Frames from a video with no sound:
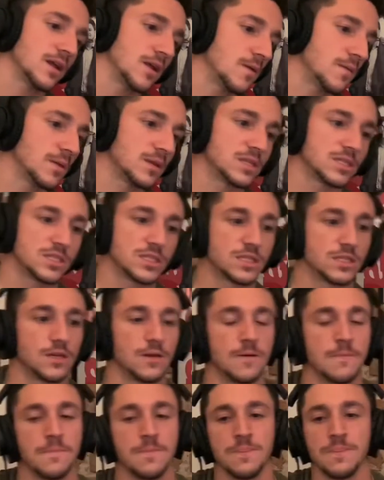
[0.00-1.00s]
You know, it's
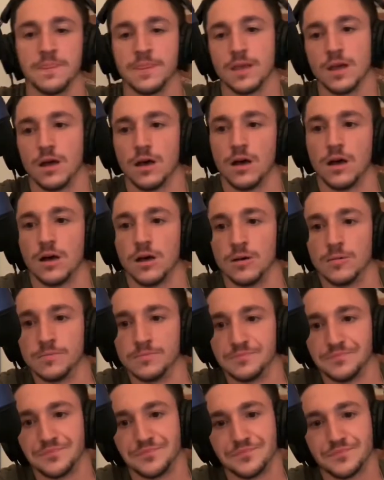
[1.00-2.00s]
um.